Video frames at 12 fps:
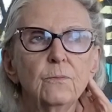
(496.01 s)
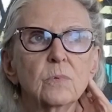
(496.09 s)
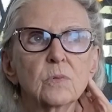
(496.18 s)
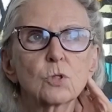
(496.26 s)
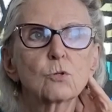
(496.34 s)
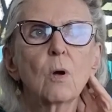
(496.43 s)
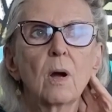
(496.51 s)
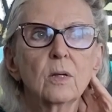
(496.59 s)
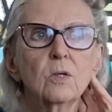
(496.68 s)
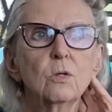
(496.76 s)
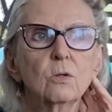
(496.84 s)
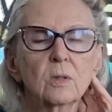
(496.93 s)

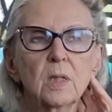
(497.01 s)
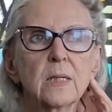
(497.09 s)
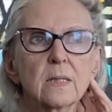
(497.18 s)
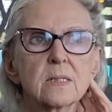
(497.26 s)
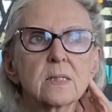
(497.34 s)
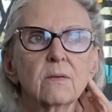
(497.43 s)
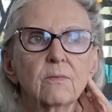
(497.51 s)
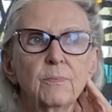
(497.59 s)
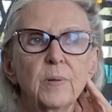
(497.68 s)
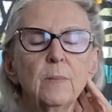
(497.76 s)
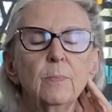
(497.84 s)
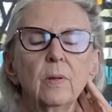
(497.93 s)
strong nucleus of
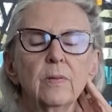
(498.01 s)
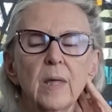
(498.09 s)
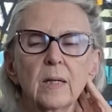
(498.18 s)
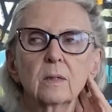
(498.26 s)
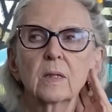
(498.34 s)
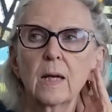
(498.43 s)
people that